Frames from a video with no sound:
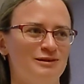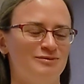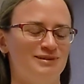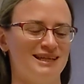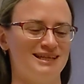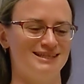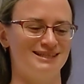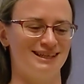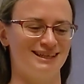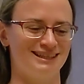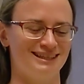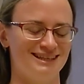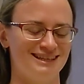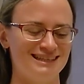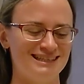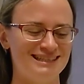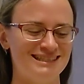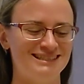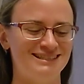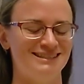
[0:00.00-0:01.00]
at a place like
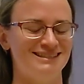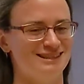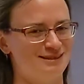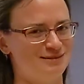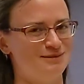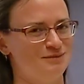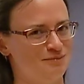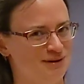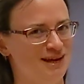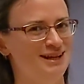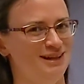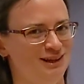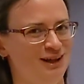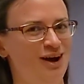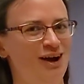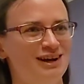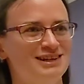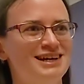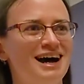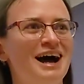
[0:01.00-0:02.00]
this, it's been a
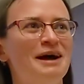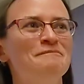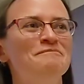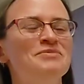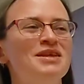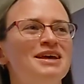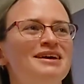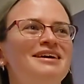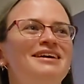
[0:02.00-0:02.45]
long time.